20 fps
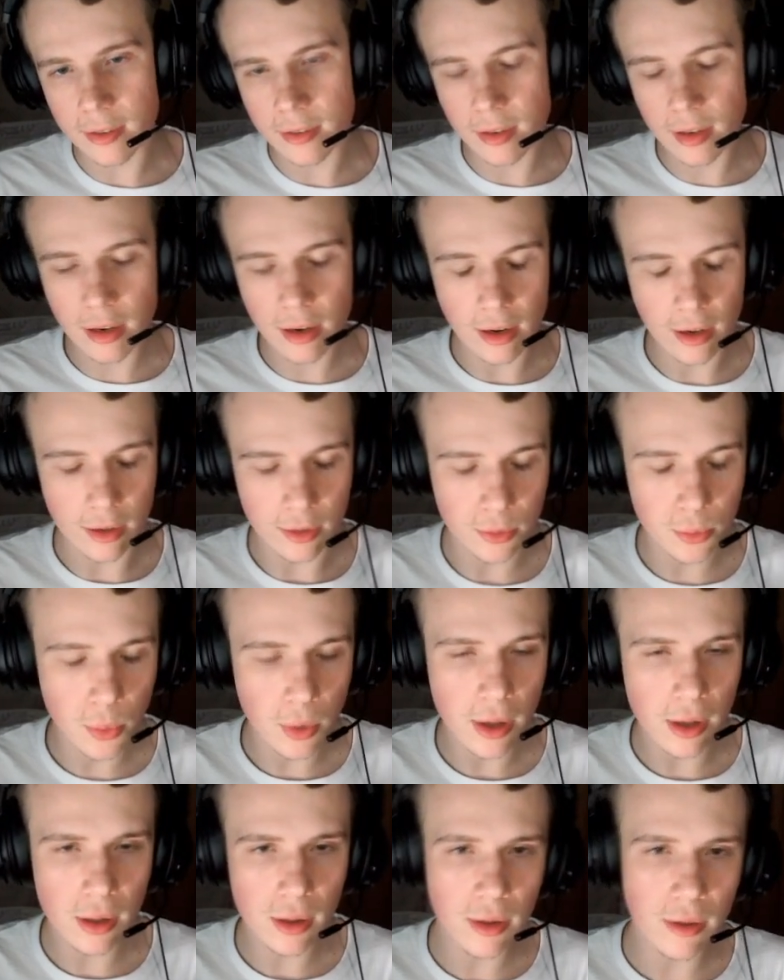here as
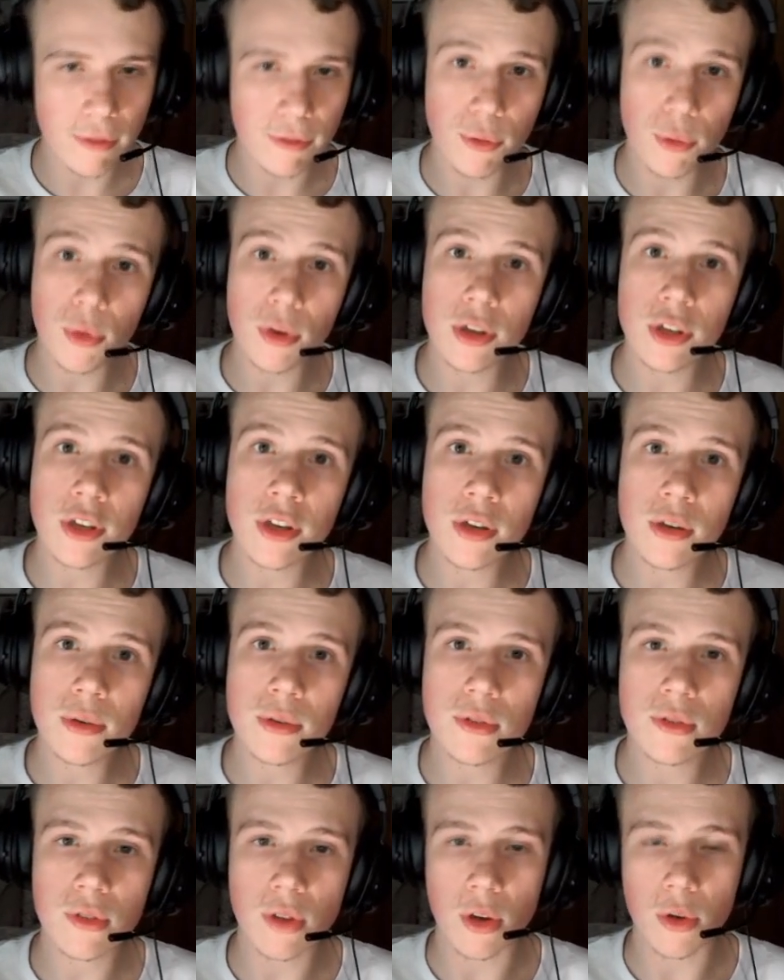well for you,
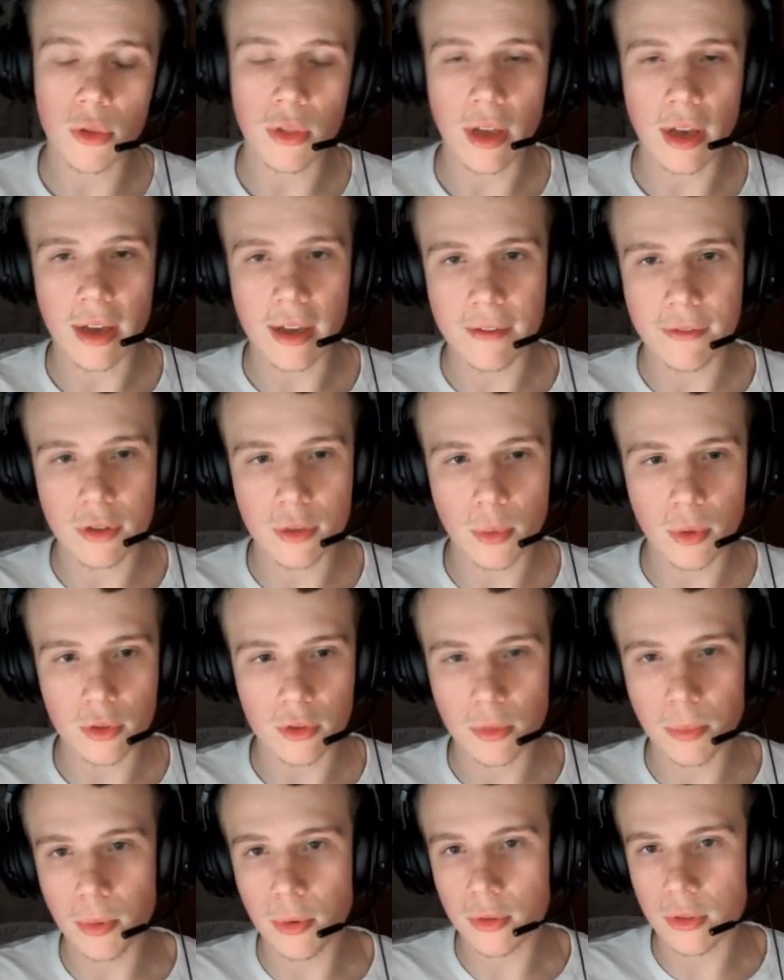so that if you want
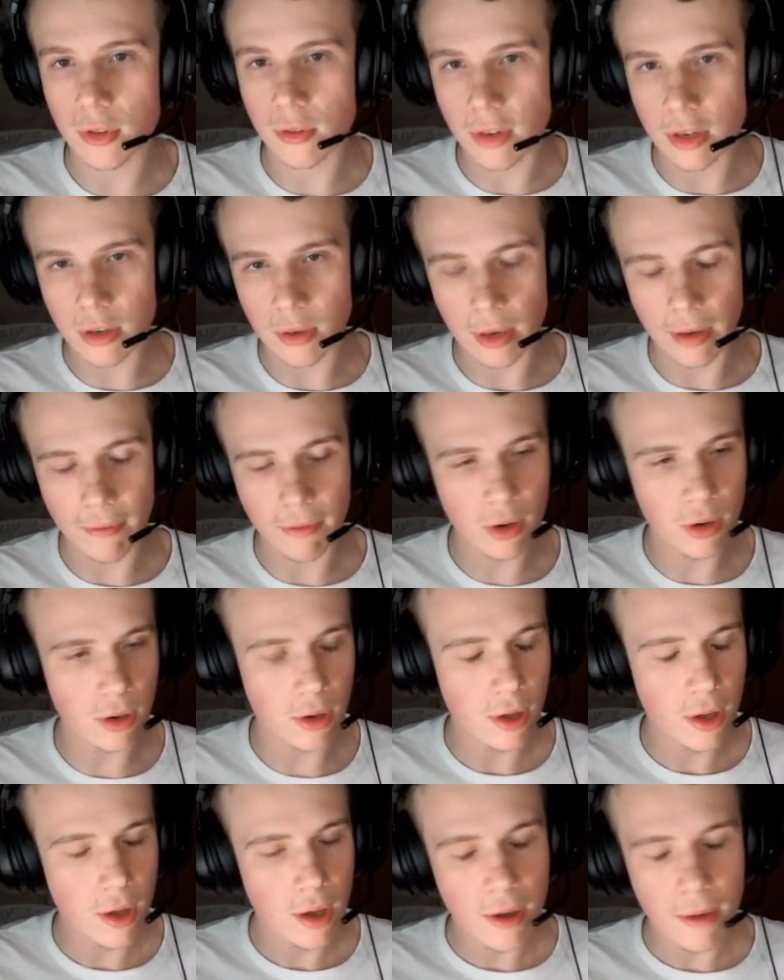to pause the video and have a
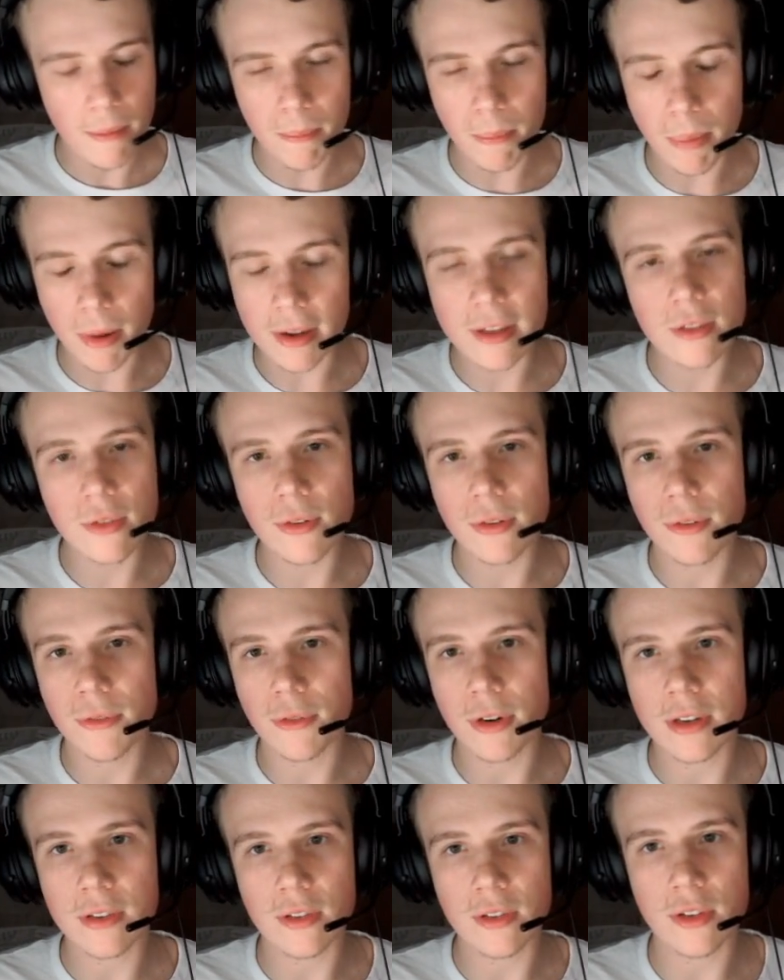look, please feel
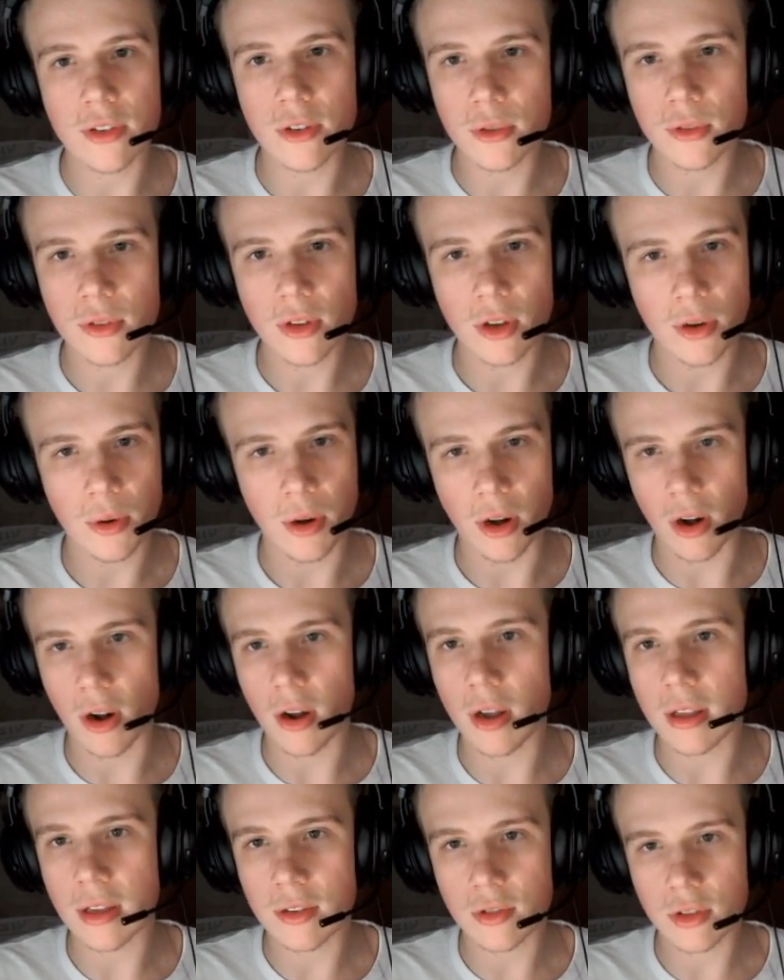free to do so. I
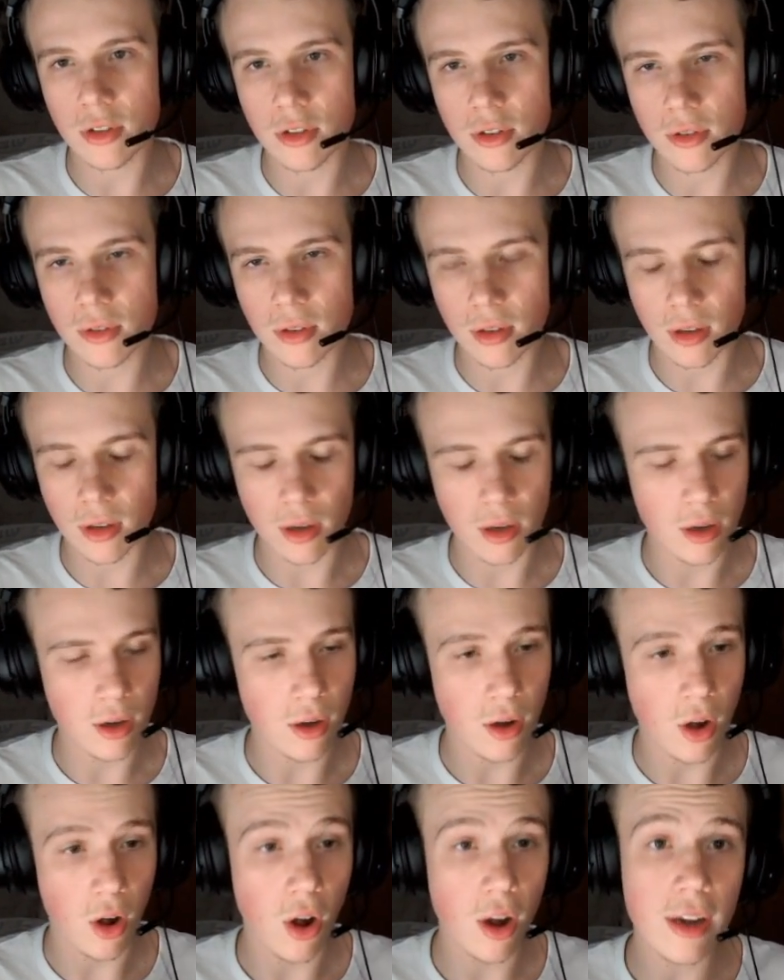
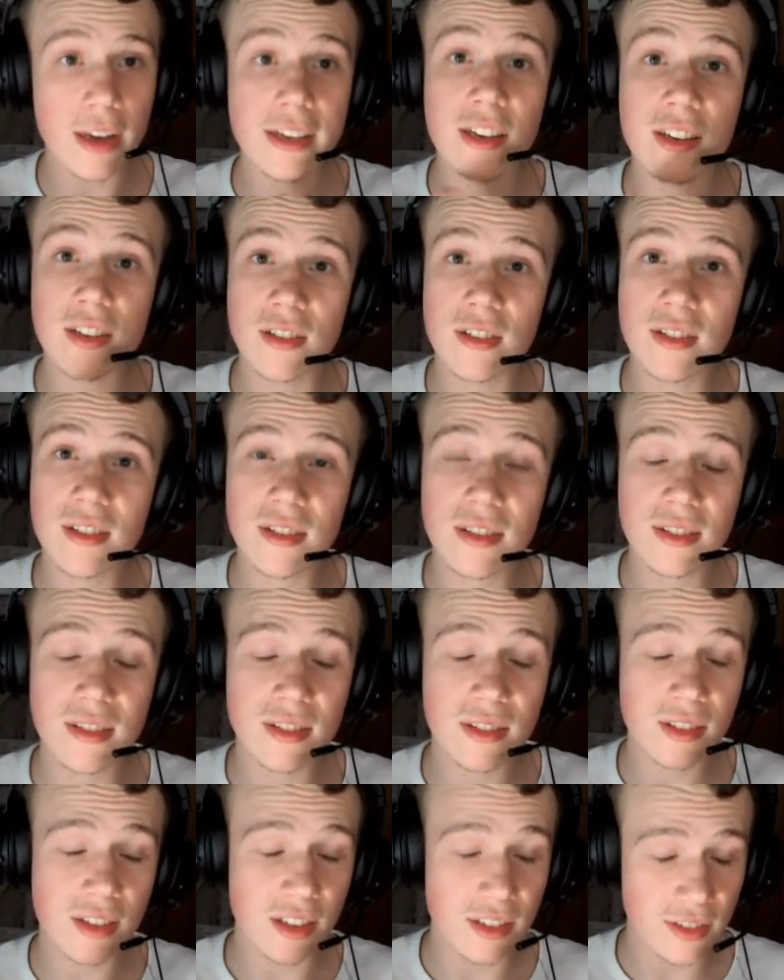highly
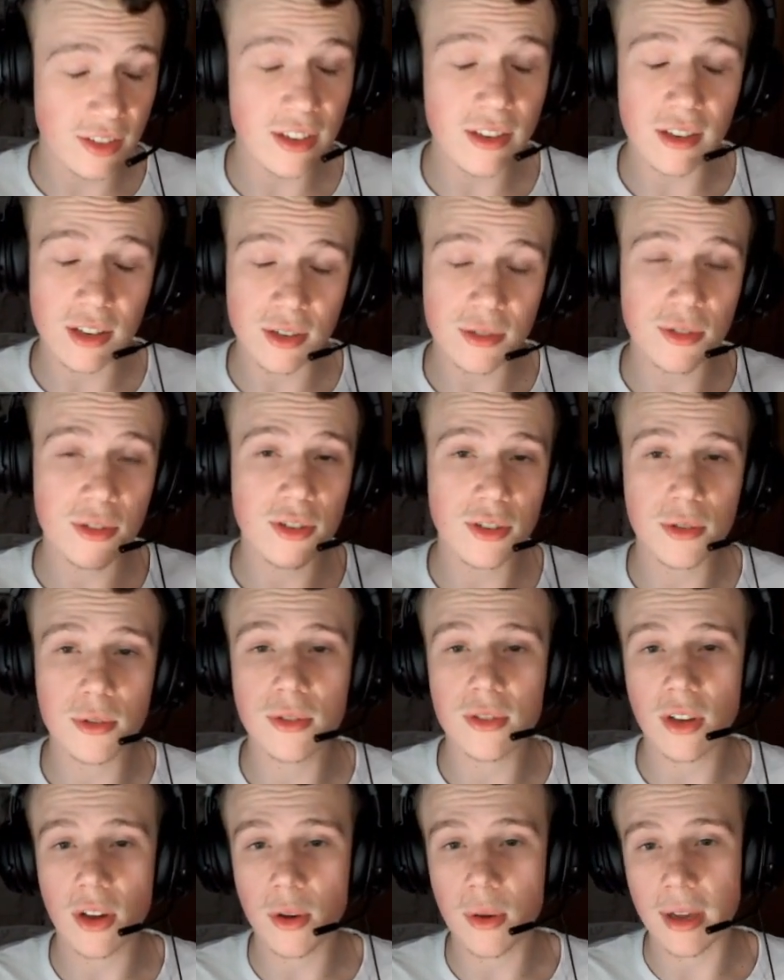consider you to do
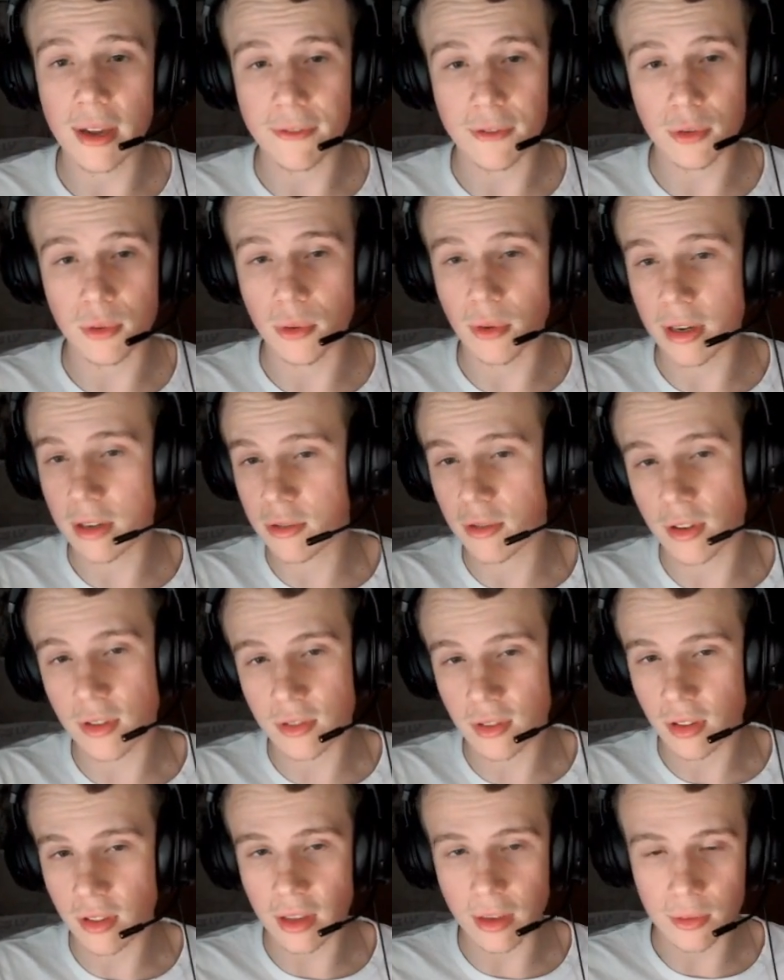so if you're
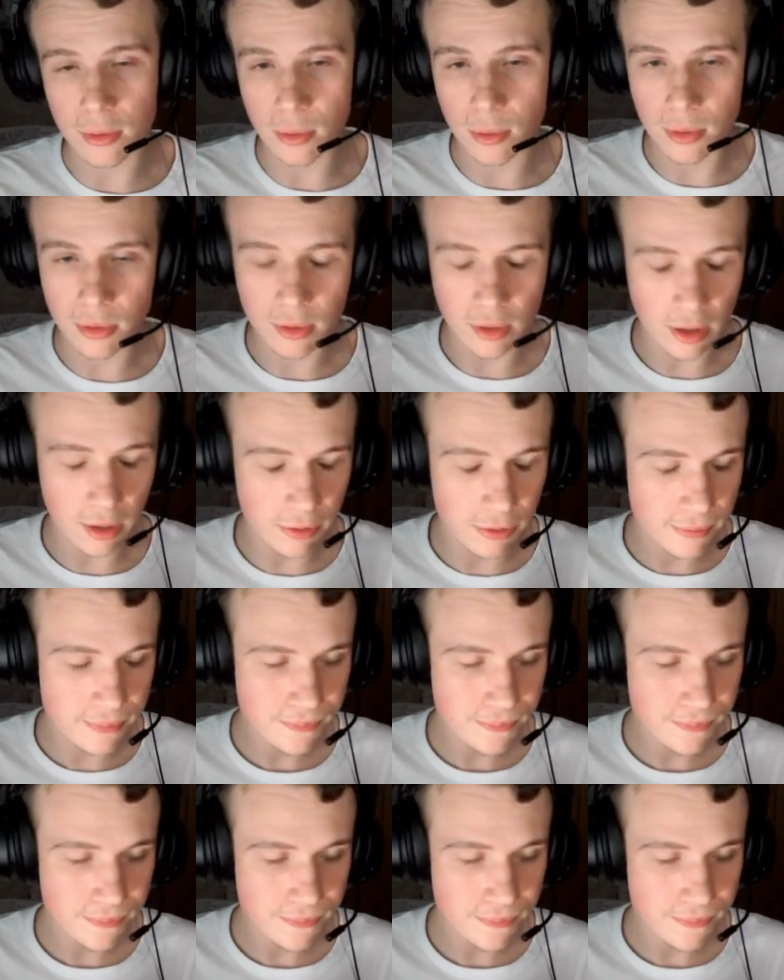interested in that sort of stuff.